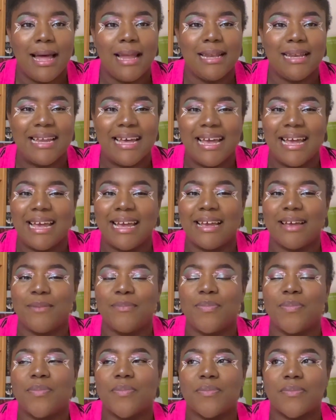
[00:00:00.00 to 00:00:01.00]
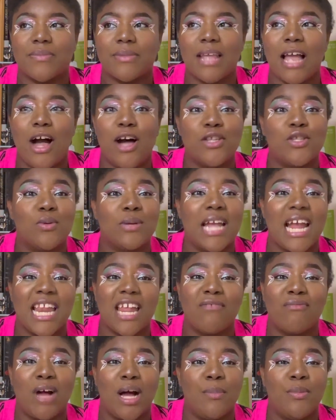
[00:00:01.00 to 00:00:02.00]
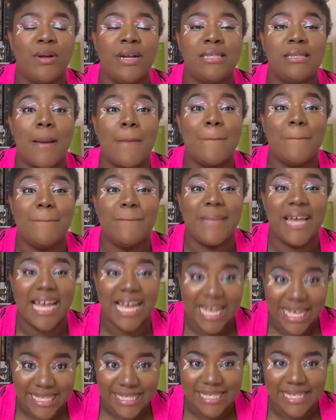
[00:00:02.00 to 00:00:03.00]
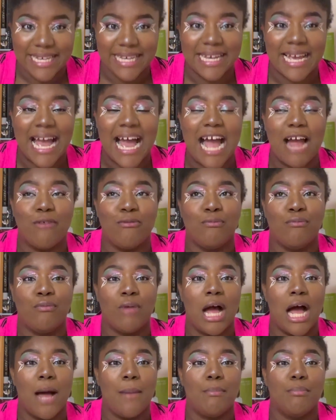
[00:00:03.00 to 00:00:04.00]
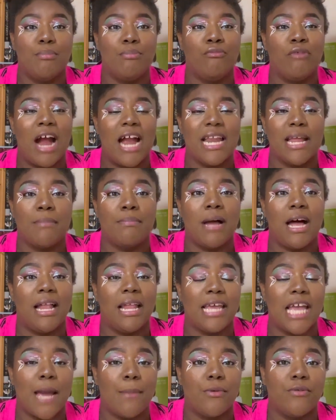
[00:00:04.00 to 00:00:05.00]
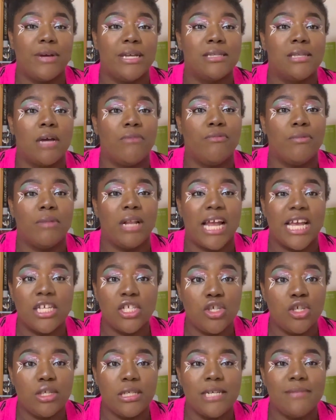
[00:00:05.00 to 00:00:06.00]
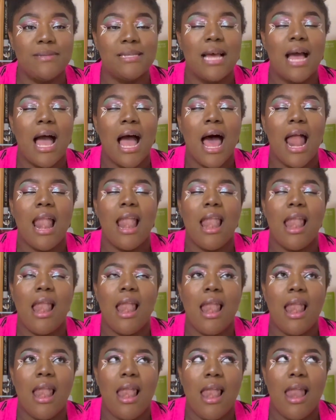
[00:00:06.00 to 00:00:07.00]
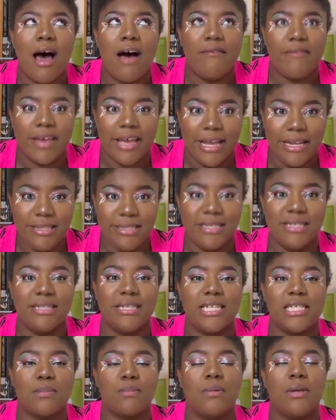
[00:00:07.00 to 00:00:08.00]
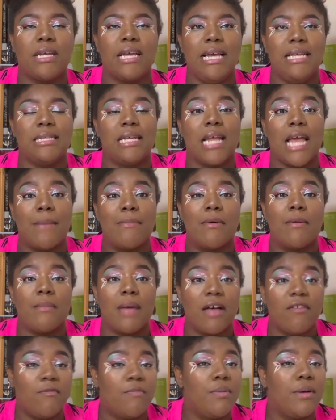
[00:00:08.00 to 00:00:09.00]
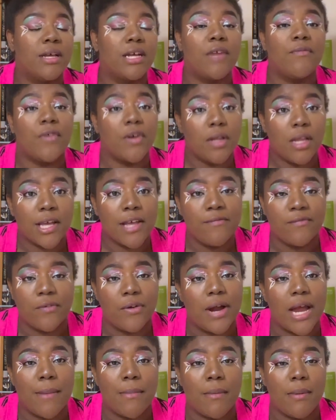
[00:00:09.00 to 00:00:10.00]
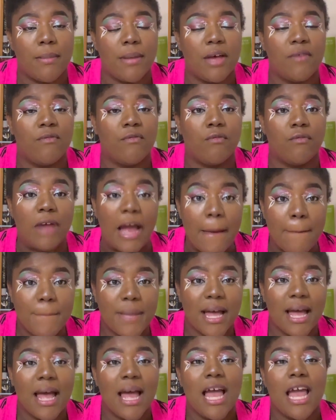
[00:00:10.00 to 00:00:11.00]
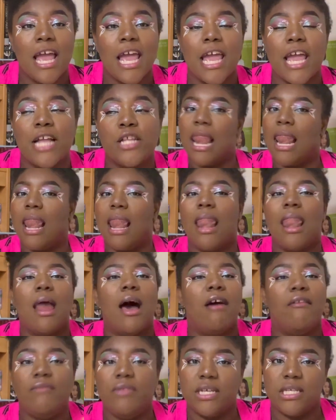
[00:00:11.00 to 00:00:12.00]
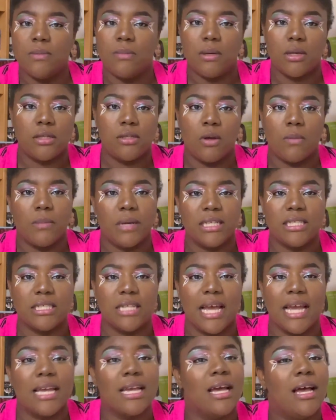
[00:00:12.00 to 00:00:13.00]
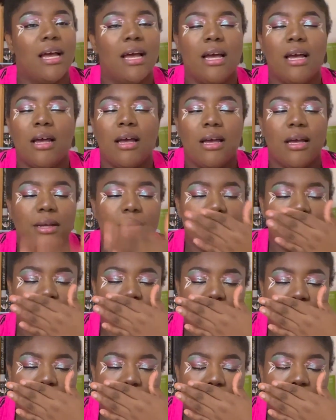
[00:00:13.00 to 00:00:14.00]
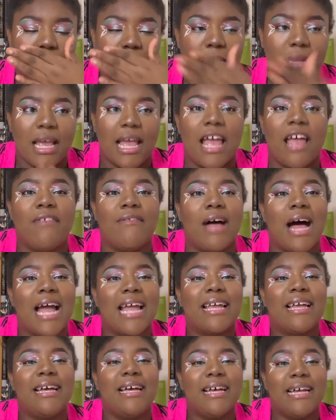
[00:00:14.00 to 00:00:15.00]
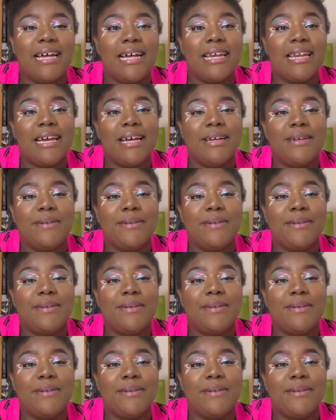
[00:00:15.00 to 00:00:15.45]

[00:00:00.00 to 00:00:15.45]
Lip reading: Like, also Katie Robert is amazing at writing polyamorous relationships. Love it. This book is an MMF book, if we're looking for an MMF rep. I love this book so much. Like, if I could,